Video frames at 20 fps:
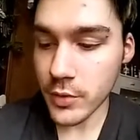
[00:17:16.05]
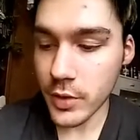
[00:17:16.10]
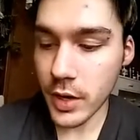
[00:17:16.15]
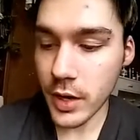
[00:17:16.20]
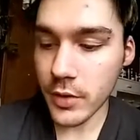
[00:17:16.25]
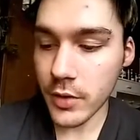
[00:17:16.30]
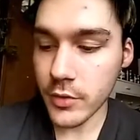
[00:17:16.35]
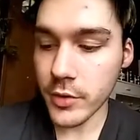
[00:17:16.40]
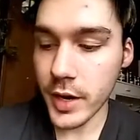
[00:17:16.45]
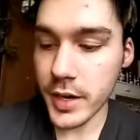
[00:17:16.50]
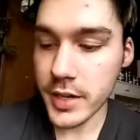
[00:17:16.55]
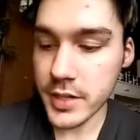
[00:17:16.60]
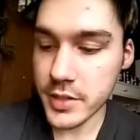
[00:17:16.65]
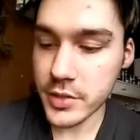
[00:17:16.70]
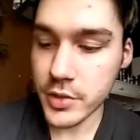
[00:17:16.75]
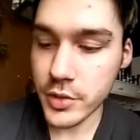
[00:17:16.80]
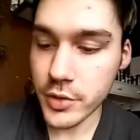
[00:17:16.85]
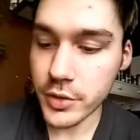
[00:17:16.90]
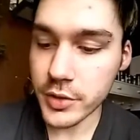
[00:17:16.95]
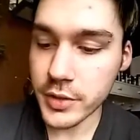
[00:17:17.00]

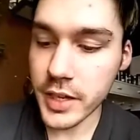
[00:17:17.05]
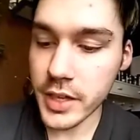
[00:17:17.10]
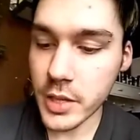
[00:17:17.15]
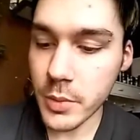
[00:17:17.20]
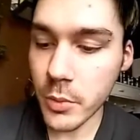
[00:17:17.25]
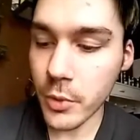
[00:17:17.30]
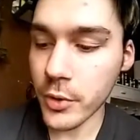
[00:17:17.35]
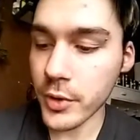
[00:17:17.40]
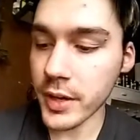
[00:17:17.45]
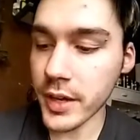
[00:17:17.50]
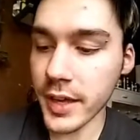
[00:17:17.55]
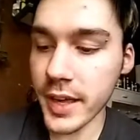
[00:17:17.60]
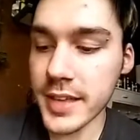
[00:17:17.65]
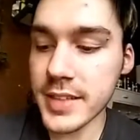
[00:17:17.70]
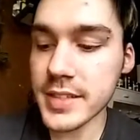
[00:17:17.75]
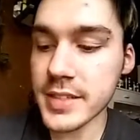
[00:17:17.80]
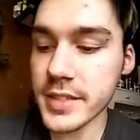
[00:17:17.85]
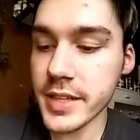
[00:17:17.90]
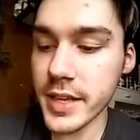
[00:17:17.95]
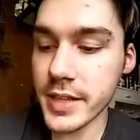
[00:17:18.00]
rises early in the morning
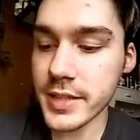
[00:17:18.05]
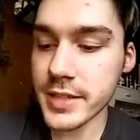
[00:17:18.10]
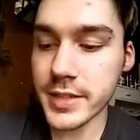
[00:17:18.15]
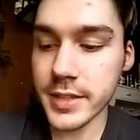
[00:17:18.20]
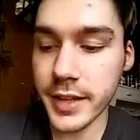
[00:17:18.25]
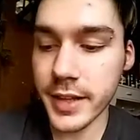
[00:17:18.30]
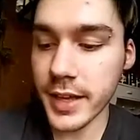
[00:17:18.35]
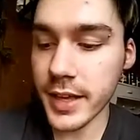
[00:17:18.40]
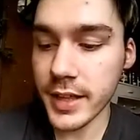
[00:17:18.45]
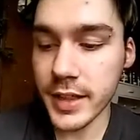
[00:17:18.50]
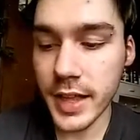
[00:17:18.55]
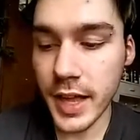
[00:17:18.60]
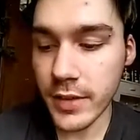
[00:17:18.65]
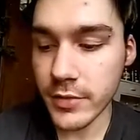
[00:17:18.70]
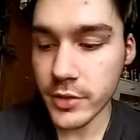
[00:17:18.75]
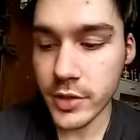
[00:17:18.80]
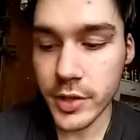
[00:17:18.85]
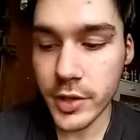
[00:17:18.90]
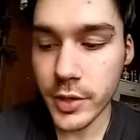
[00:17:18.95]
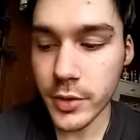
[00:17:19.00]
and sets late in the
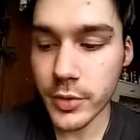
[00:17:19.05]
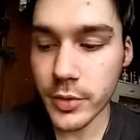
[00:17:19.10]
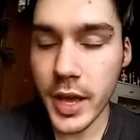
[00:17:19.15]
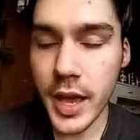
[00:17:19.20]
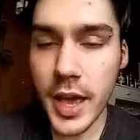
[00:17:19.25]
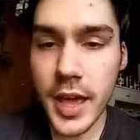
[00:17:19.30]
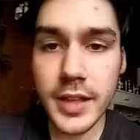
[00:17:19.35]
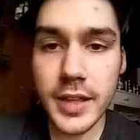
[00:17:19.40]
afternoon.